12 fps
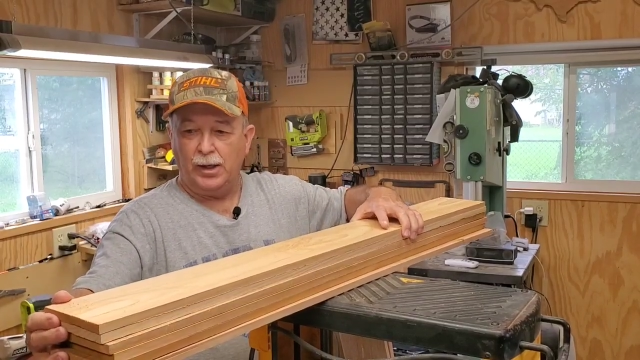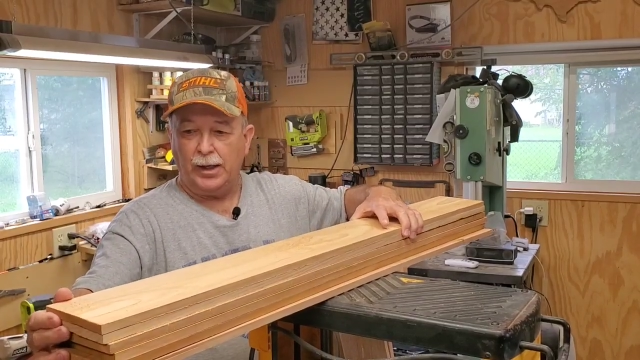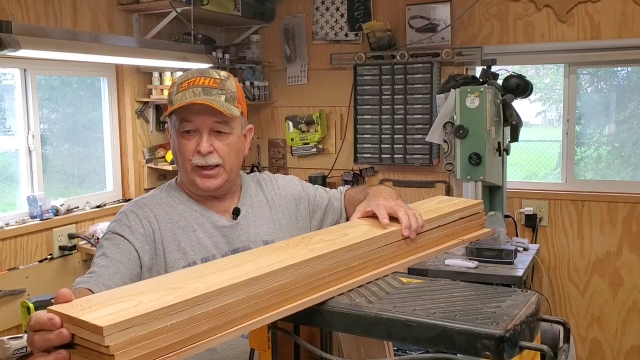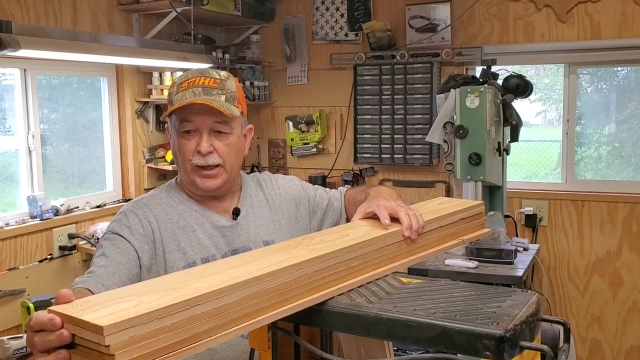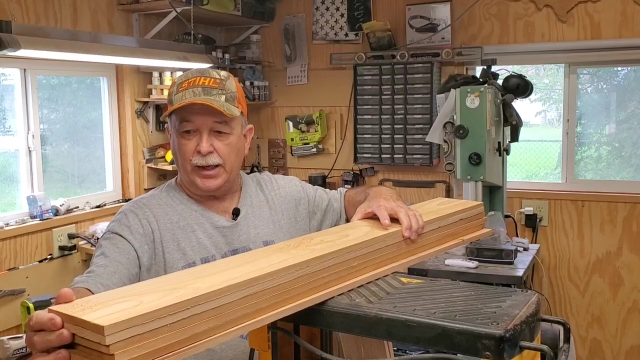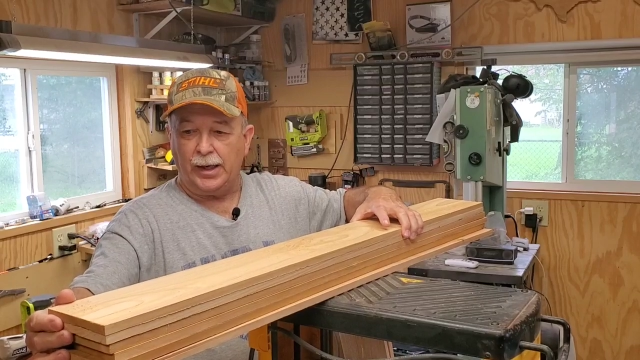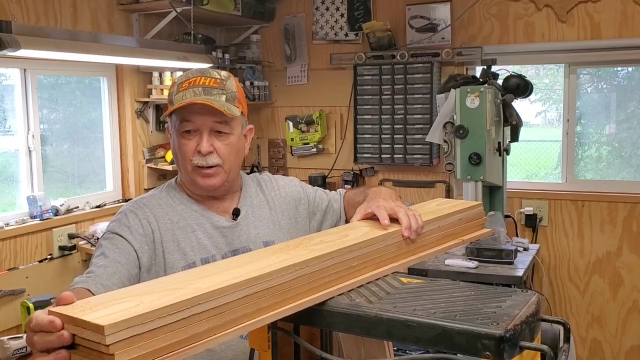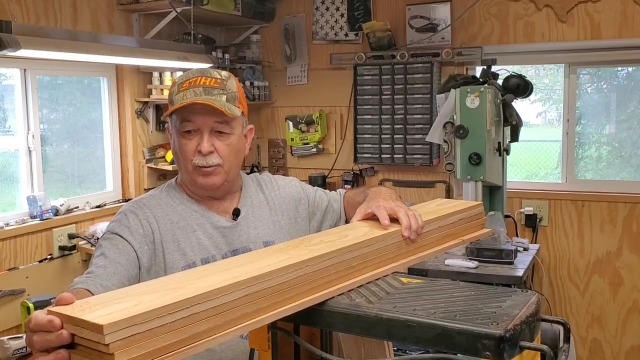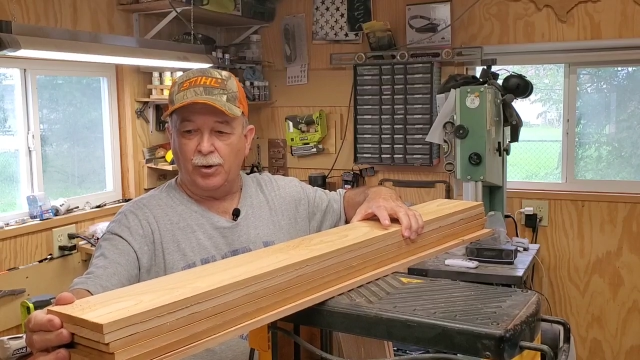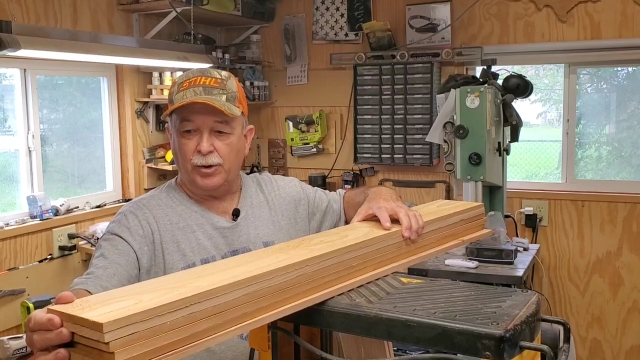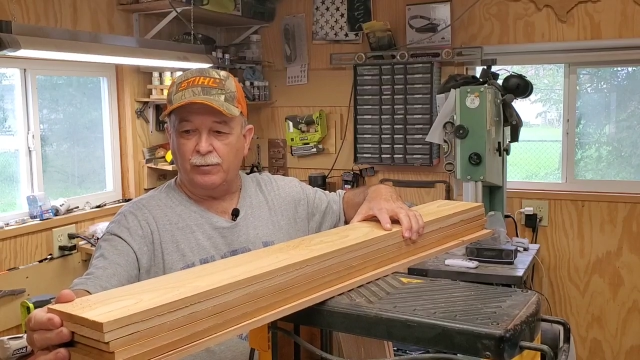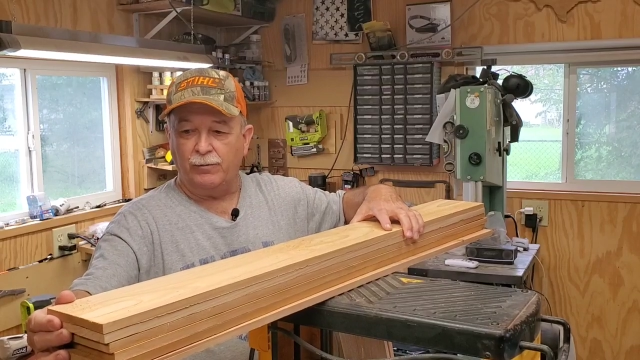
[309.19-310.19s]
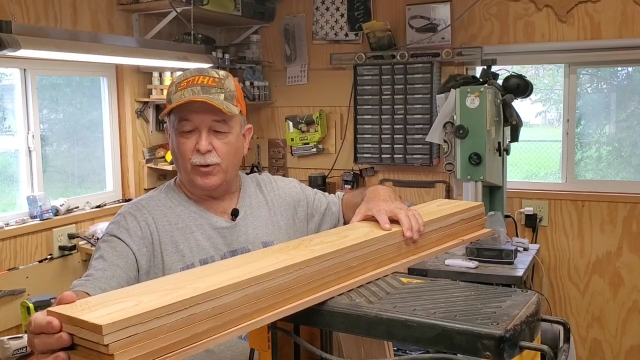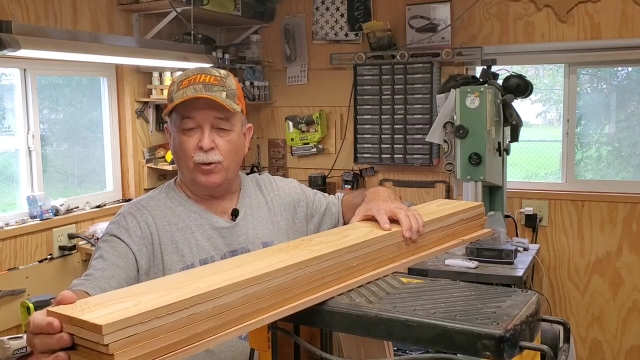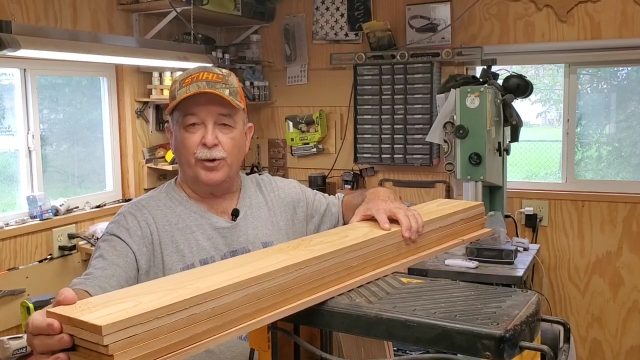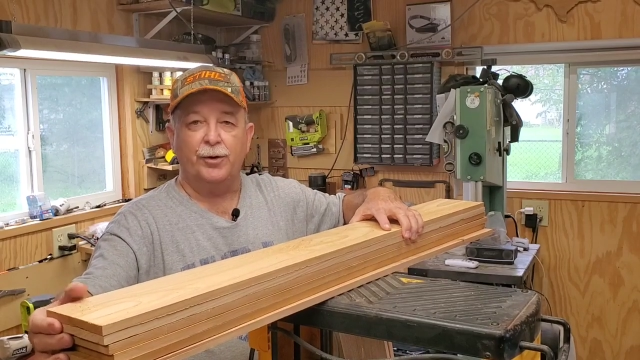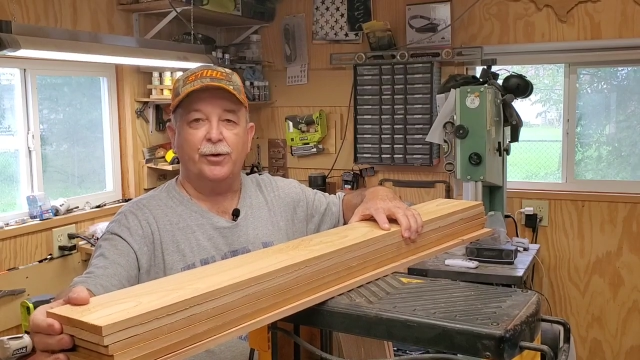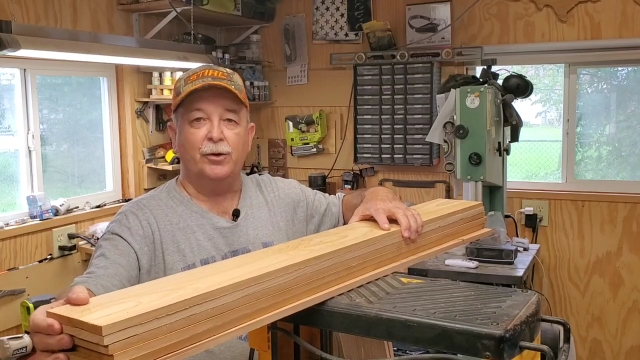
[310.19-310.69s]
and I'm looking
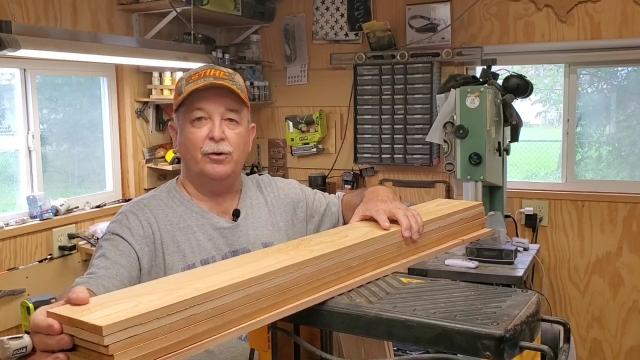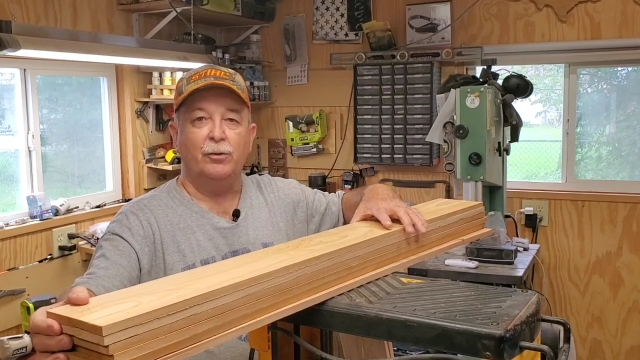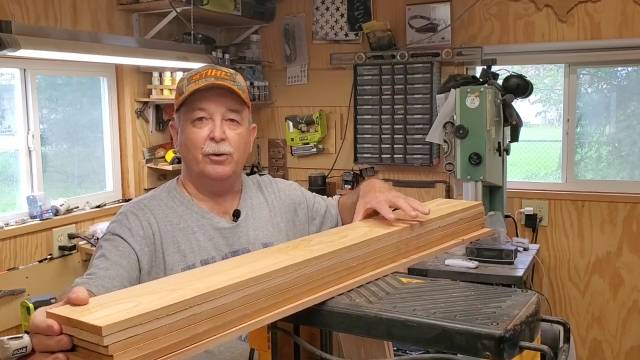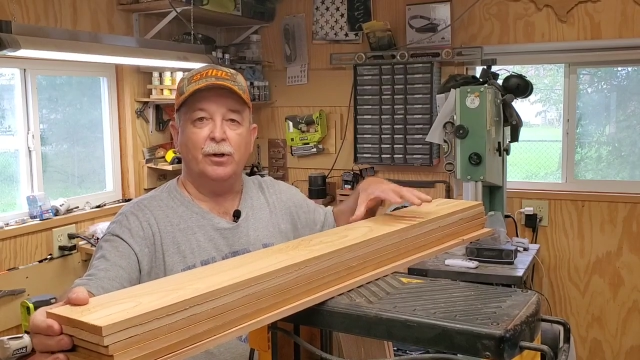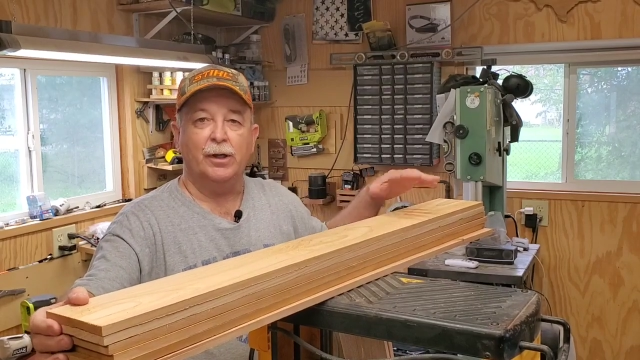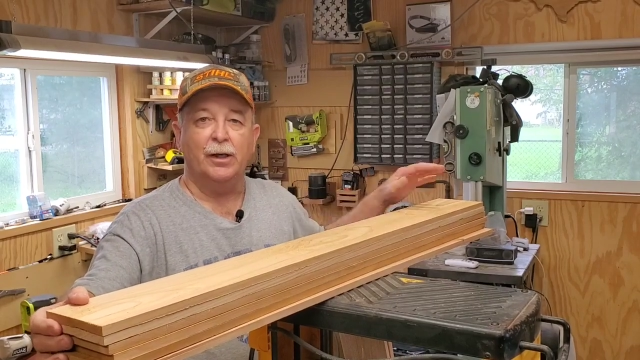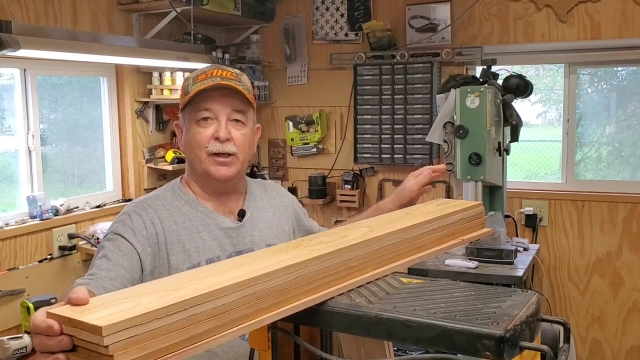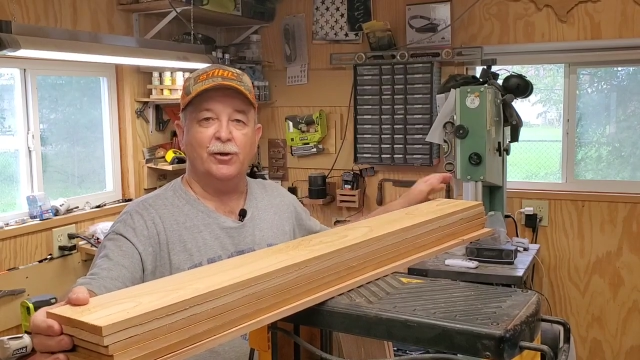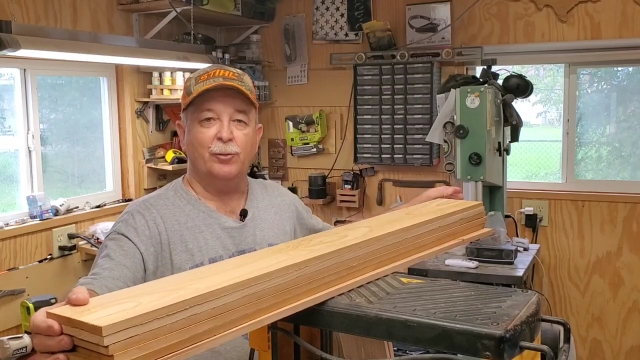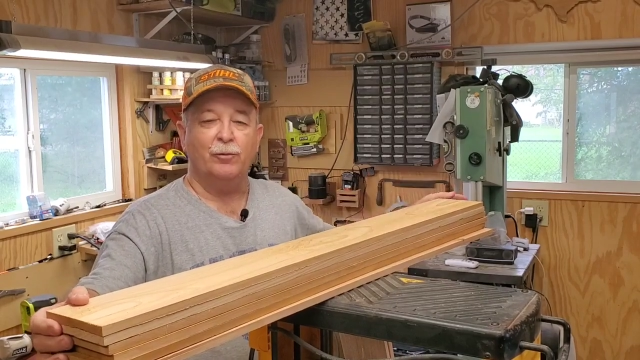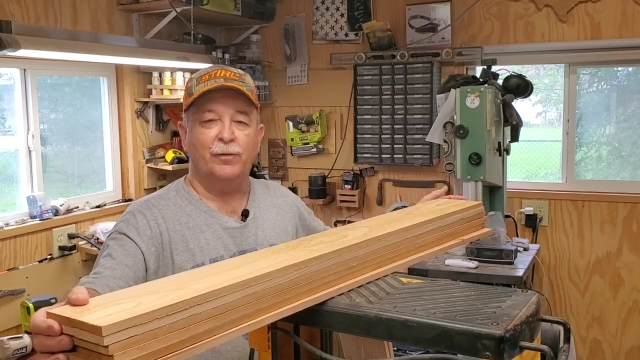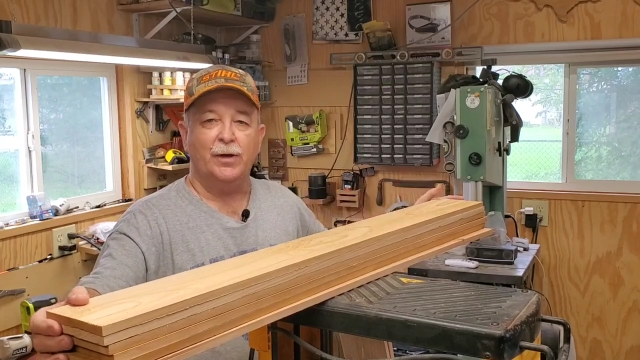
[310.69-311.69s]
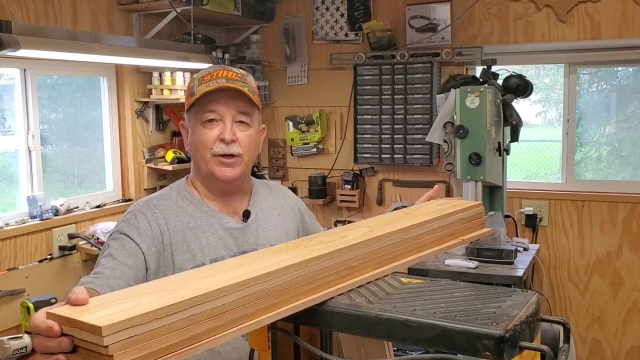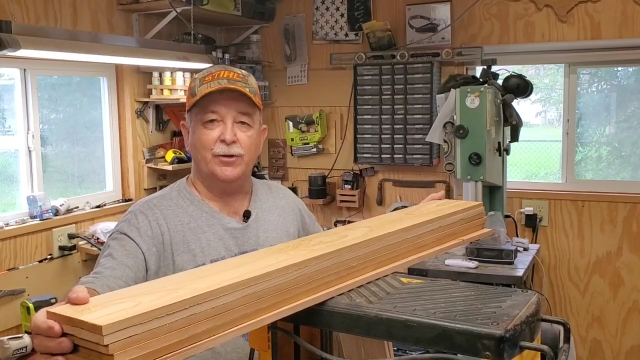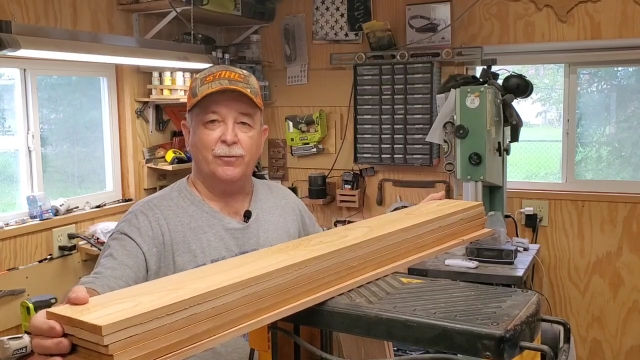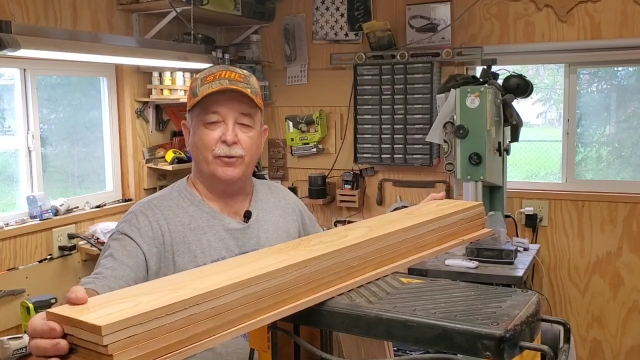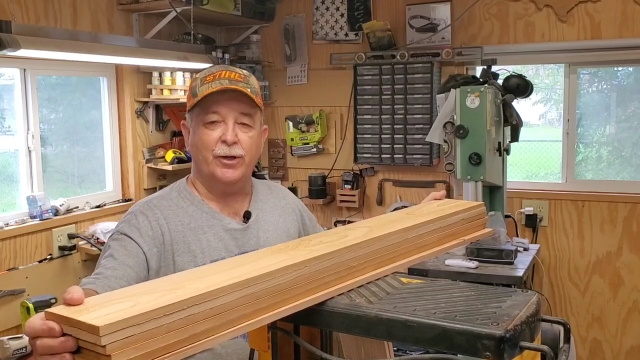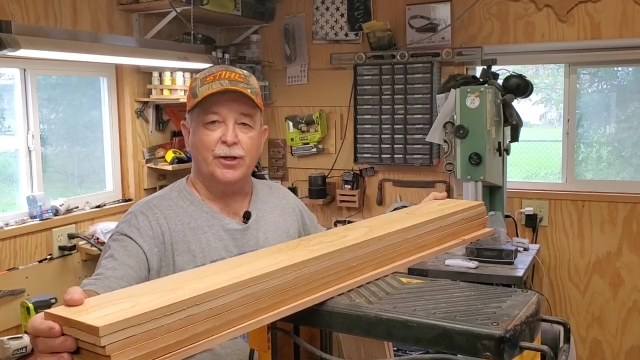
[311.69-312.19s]
forward to getting this one finished
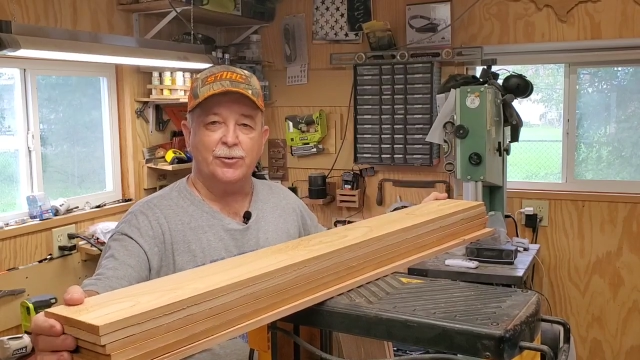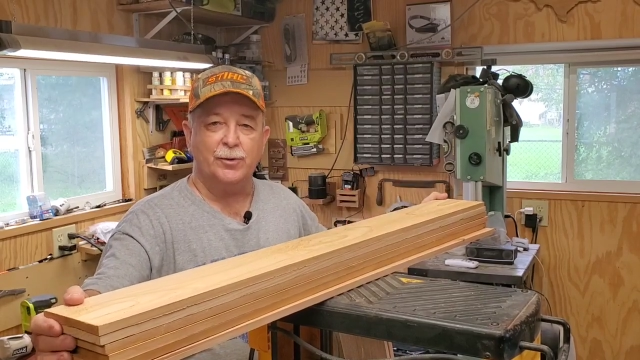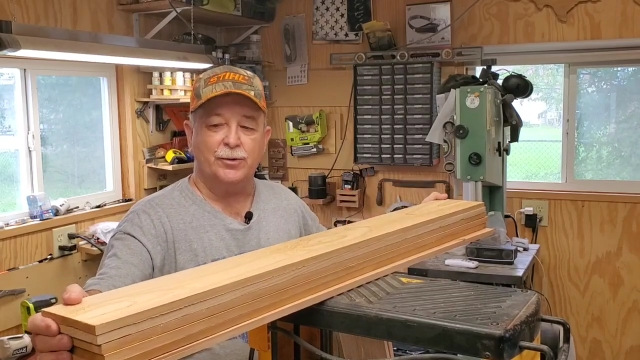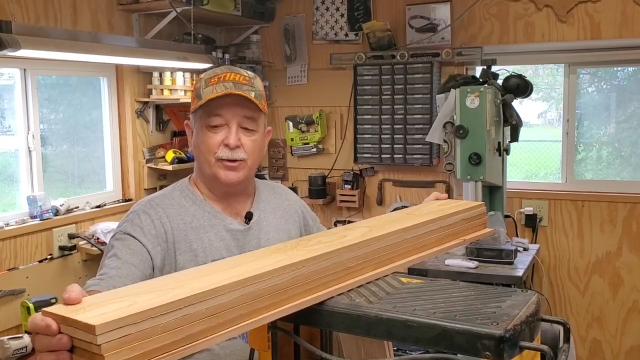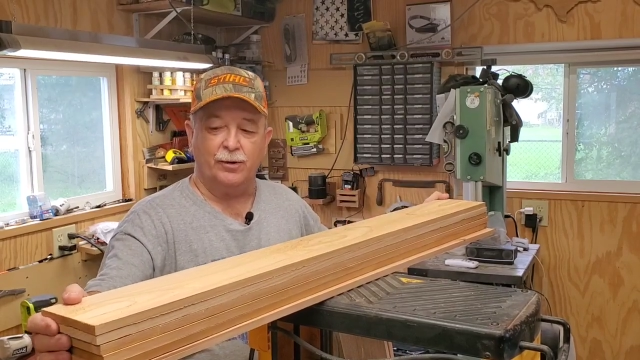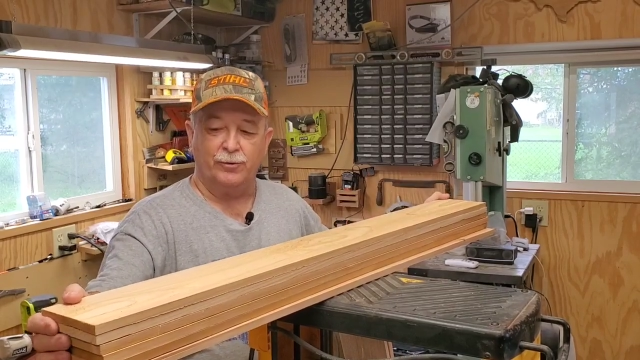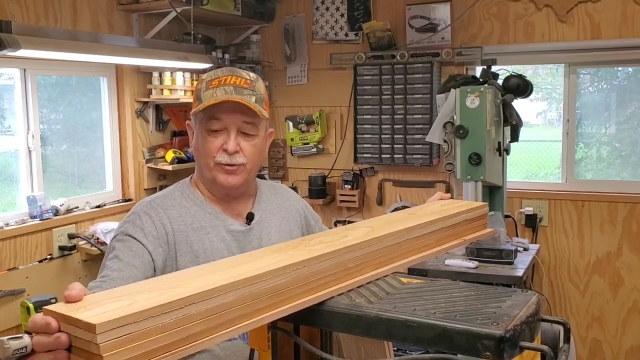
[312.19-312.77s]
for the History Center.